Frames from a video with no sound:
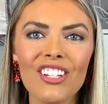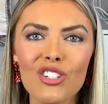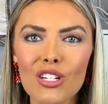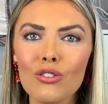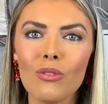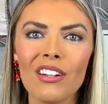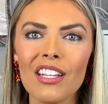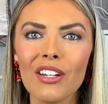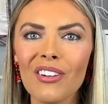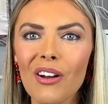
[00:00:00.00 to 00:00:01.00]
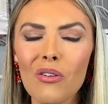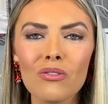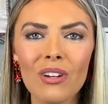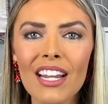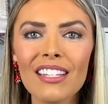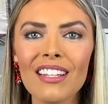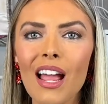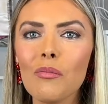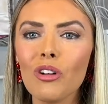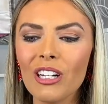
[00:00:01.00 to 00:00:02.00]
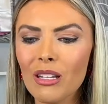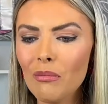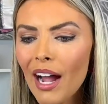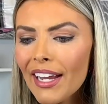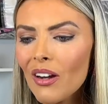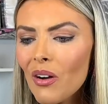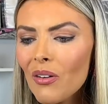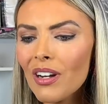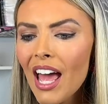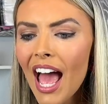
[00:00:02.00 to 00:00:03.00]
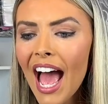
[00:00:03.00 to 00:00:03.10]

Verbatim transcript: She's running her own race, I'm running my own.